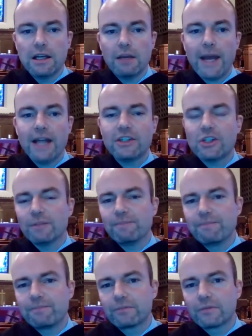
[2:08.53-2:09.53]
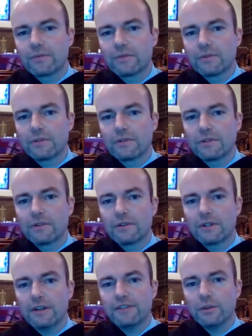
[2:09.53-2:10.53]
Imagine,
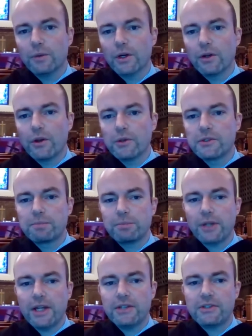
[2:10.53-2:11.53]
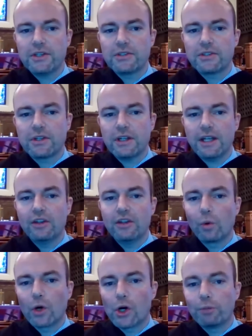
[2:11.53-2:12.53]
if you will, those places in
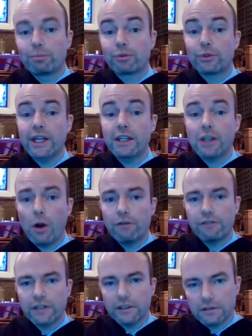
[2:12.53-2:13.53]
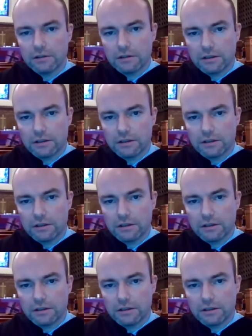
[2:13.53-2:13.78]
the world pre-COVID